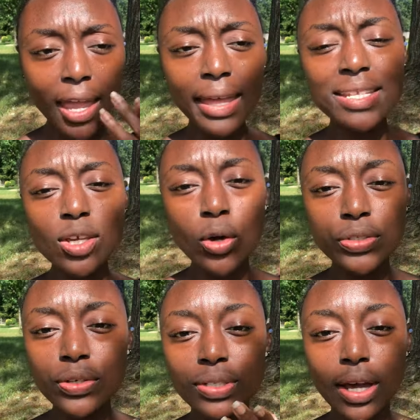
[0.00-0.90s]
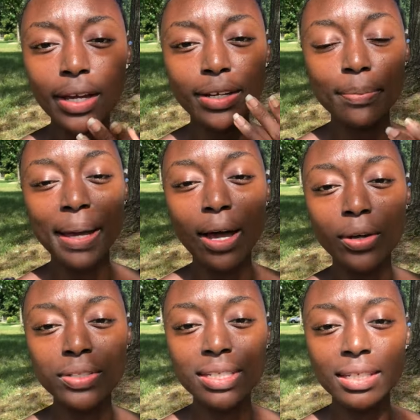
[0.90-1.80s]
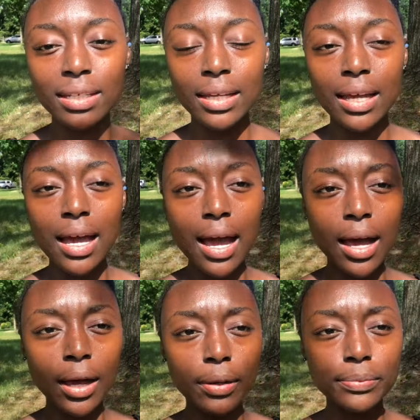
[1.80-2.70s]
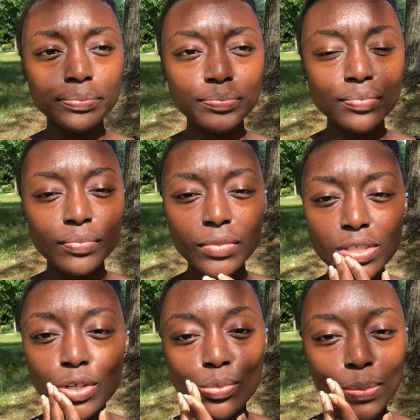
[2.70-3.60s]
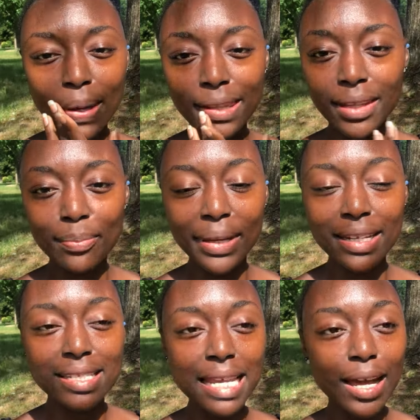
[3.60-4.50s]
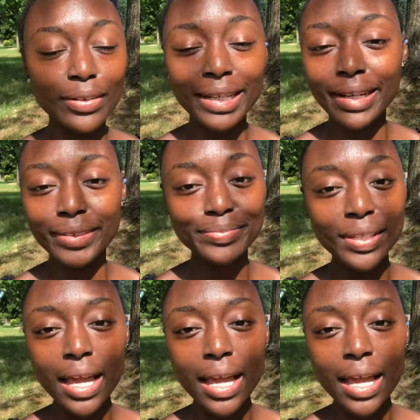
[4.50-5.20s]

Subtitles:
it's also talking about, my lip made a sound there.